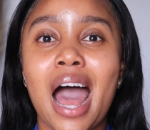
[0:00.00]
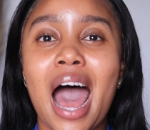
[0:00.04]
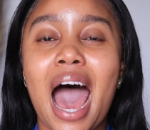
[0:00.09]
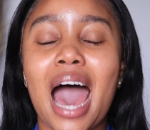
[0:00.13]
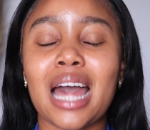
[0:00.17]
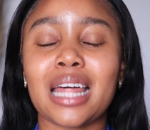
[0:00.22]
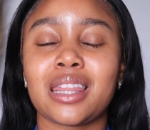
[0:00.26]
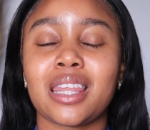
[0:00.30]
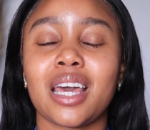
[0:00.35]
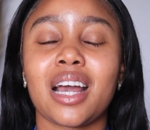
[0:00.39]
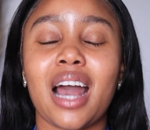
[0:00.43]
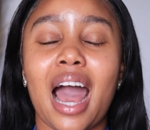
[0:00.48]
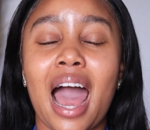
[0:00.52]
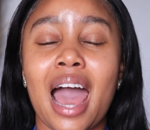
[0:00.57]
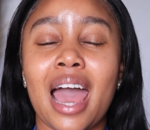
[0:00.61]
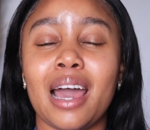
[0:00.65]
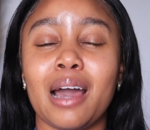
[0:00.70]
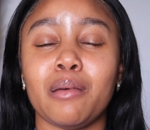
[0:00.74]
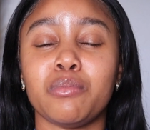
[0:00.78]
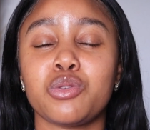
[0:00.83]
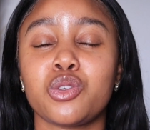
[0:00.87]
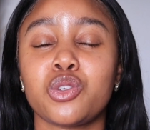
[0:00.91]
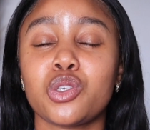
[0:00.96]
I think I
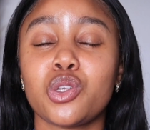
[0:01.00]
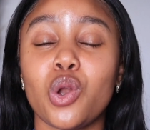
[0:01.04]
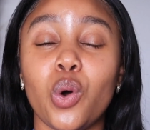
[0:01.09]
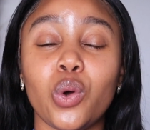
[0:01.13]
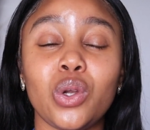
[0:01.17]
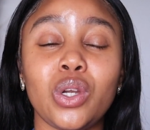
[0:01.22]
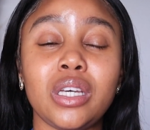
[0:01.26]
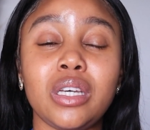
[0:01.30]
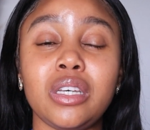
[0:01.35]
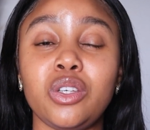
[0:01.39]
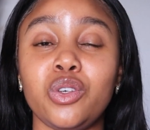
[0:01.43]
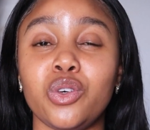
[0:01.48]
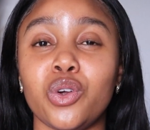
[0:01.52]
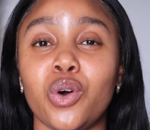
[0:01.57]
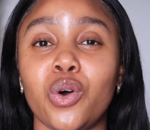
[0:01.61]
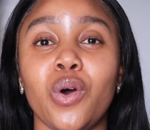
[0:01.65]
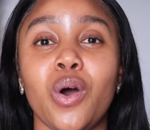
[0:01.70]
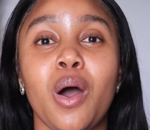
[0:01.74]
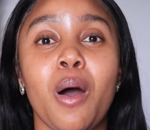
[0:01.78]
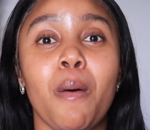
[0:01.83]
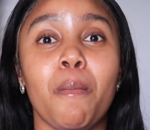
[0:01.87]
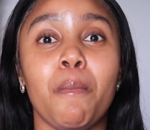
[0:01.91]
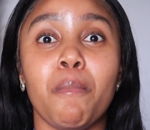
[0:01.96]
am slowly
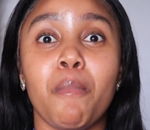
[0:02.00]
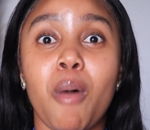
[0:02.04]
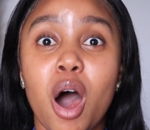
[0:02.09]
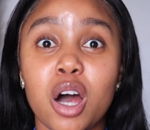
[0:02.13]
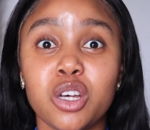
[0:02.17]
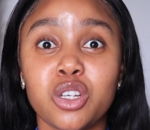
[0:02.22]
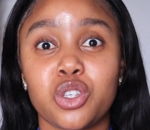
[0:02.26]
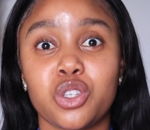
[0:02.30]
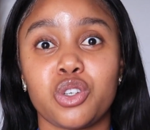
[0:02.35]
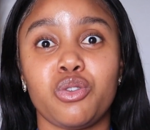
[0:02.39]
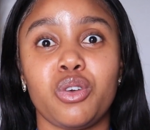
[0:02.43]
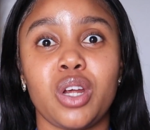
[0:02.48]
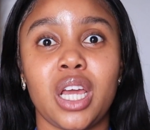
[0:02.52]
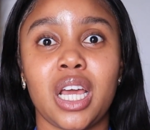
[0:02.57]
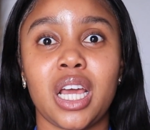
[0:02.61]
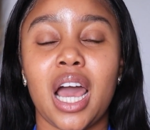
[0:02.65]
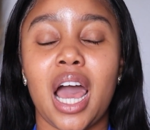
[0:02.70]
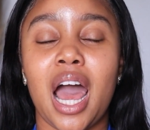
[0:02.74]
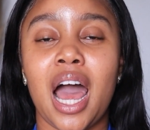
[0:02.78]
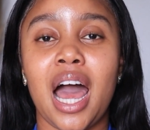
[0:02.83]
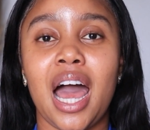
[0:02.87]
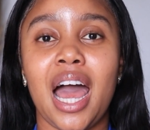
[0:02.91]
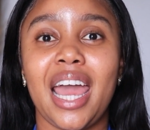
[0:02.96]
mastering
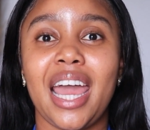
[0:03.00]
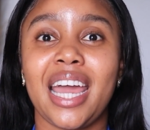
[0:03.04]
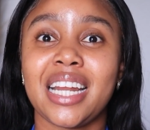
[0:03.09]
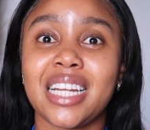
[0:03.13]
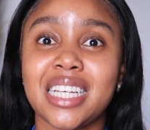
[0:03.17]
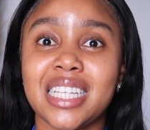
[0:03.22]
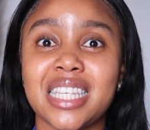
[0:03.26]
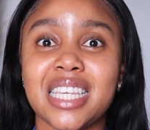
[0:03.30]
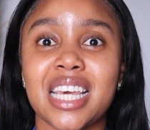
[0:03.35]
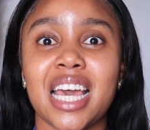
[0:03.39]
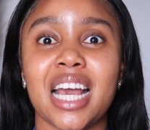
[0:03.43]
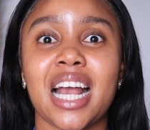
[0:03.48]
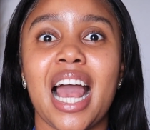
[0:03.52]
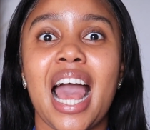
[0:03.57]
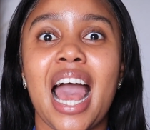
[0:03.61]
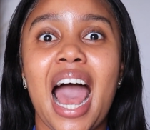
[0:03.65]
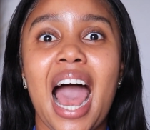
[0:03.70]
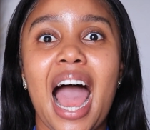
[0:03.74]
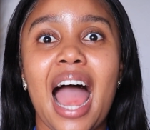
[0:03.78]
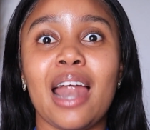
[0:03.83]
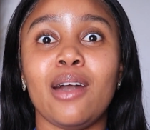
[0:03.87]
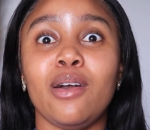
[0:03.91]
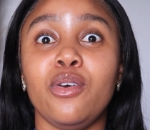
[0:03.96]
editing.
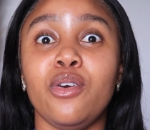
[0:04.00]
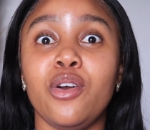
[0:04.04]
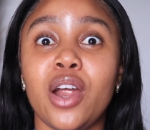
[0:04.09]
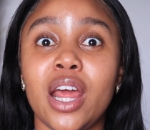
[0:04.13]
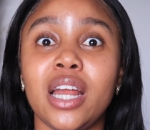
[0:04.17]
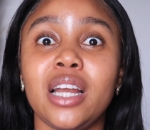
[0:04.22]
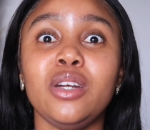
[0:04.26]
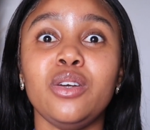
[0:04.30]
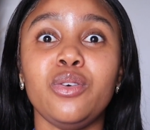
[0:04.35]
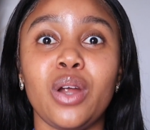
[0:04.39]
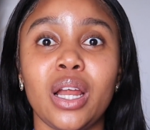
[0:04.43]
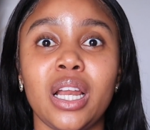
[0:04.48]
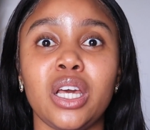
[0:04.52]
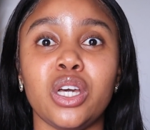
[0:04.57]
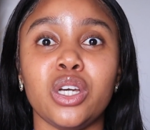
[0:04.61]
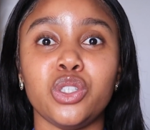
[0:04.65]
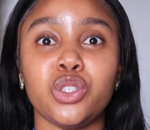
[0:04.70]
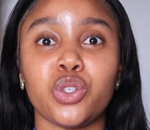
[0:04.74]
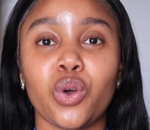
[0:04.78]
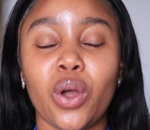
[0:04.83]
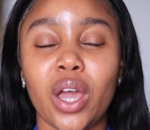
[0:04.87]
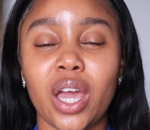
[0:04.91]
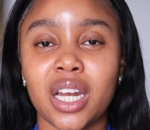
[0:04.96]
I really
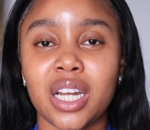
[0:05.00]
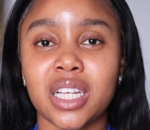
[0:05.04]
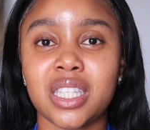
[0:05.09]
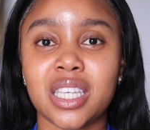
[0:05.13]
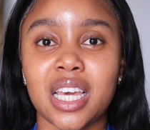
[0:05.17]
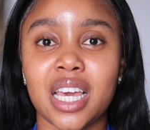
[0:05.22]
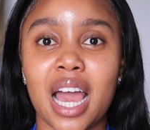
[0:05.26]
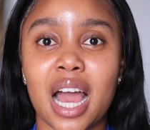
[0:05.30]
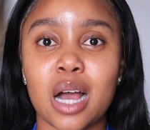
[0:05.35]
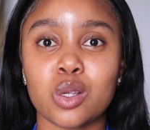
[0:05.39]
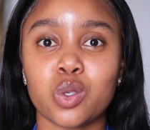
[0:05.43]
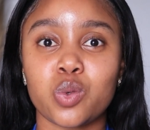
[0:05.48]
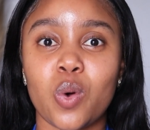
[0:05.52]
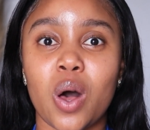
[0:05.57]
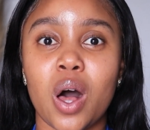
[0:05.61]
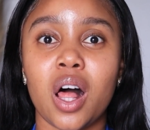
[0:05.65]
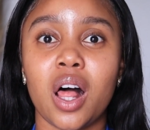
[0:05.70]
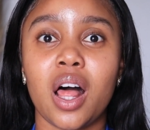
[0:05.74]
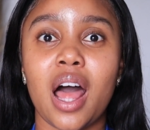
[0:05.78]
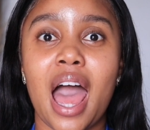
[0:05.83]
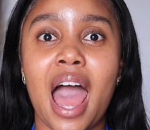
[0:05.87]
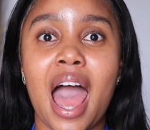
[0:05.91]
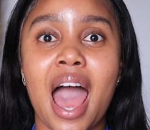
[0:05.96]
enjoy editing as
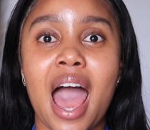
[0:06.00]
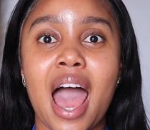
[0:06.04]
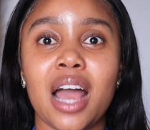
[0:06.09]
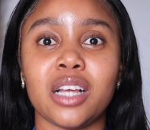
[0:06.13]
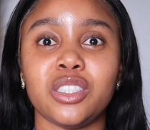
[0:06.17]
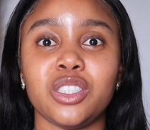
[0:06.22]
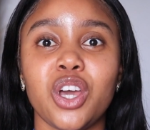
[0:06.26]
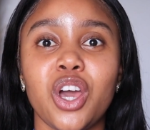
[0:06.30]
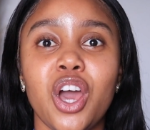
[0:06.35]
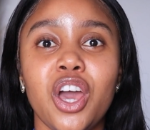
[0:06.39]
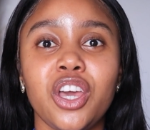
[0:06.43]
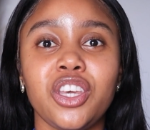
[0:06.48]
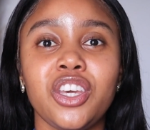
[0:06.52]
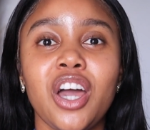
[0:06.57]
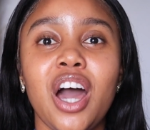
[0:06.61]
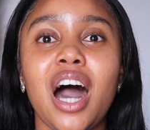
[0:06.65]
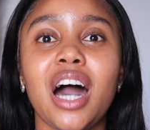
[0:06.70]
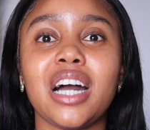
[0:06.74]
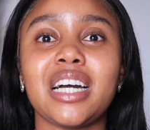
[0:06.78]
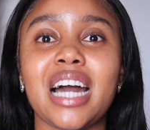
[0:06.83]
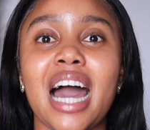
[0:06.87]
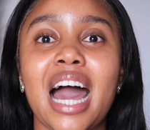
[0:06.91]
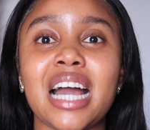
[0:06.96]
well. And
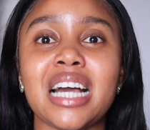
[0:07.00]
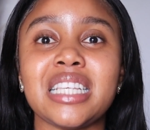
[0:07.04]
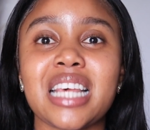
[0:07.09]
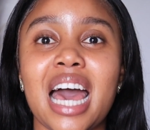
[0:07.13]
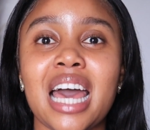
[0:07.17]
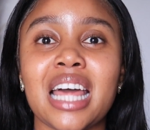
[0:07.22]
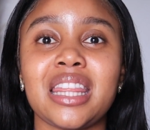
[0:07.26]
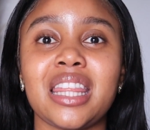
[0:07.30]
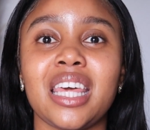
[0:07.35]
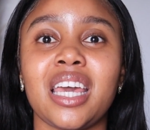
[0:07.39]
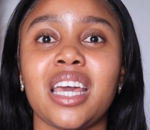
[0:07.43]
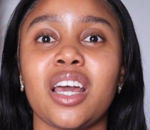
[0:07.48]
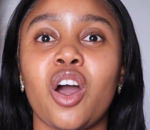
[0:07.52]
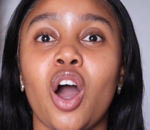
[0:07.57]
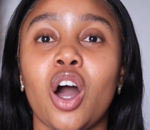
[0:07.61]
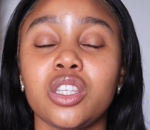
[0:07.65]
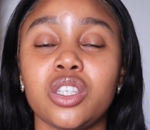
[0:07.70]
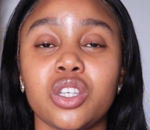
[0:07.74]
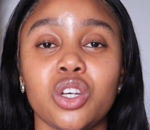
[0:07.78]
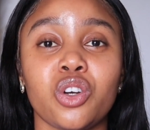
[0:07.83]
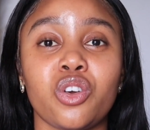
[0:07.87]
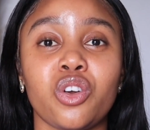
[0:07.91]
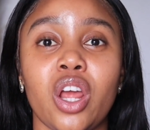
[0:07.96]
yeah, guys, I think
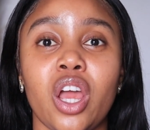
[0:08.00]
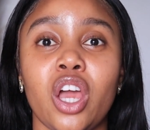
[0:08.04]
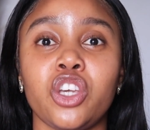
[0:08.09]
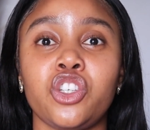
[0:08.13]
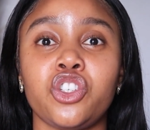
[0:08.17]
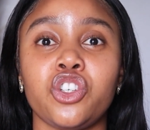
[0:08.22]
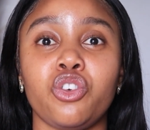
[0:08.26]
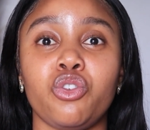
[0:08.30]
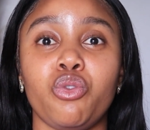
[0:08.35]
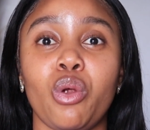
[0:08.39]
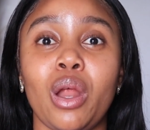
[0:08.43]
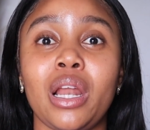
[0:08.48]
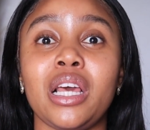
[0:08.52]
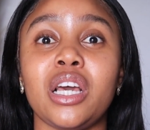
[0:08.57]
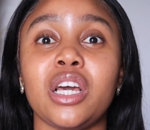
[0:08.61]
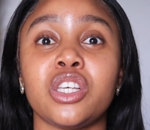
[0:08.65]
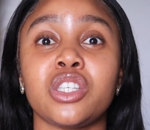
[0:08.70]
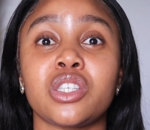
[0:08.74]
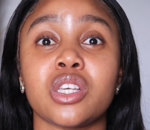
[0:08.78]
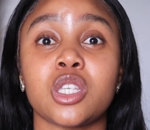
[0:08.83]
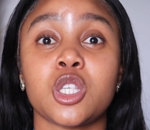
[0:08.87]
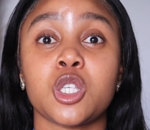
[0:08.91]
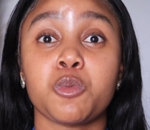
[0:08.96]
content creation really
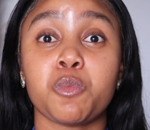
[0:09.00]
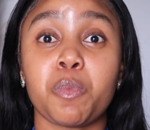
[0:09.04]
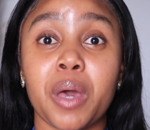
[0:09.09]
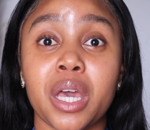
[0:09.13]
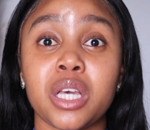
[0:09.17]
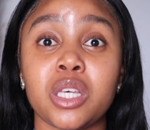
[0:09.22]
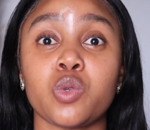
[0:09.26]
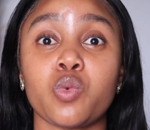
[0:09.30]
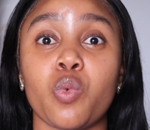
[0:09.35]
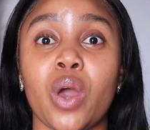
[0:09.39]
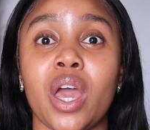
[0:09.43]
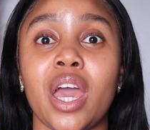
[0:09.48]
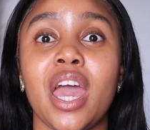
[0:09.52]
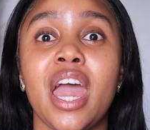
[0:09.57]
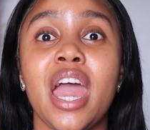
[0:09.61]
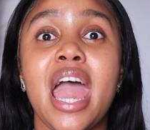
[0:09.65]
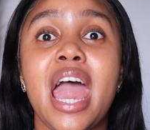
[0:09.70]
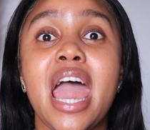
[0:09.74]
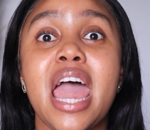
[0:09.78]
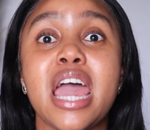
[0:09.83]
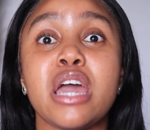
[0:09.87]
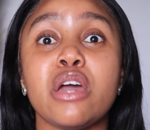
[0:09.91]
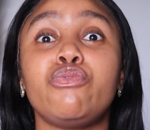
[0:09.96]
is a space where
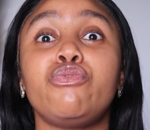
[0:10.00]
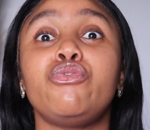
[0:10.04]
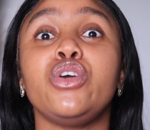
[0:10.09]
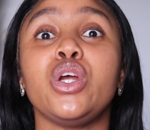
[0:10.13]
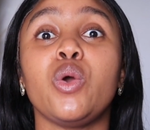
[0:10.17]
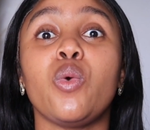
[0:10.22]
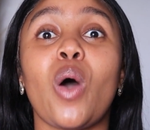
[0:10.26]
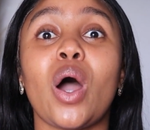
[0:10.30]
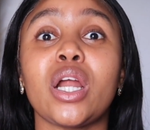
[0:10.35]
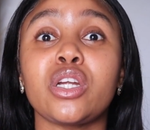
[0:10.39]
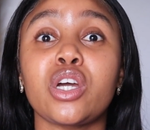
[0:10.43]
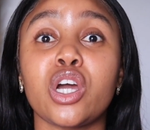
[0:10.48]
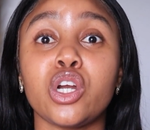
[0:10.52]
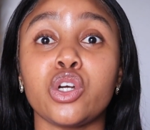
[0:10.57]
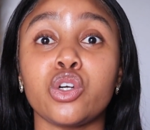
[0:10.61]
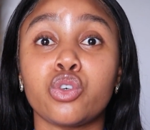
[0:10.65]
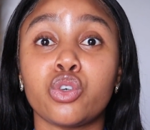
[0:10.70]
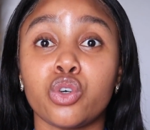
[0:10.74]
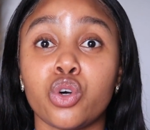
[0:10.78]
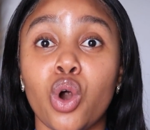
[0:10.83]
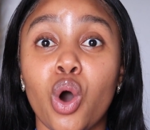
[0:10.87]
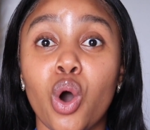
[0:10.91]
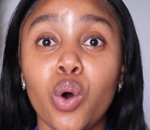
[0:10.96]
everyone can
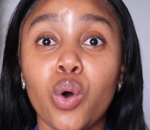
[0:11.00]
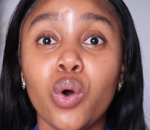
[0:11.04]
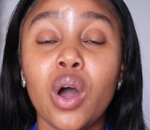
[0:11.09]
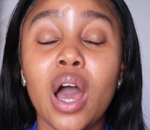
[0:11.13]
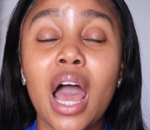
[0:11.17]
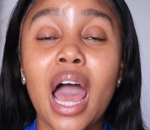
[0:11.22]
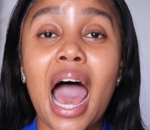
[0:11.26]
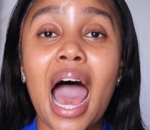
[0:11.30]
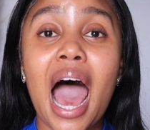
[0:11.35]
grow,